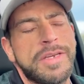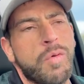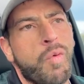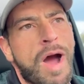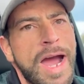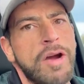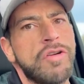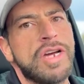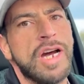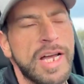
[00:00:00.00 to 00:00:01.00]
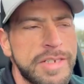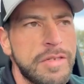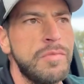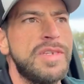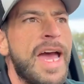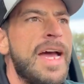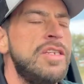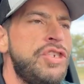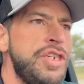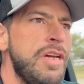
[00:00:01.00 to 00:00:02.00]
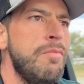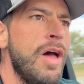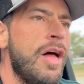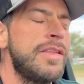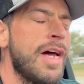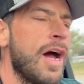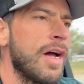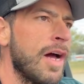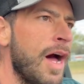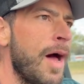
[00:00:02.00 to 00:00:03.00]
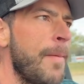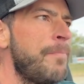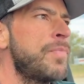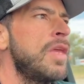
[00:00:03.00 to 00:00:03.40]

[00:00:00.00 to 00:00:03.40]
at wiredcustoms@gmail.com.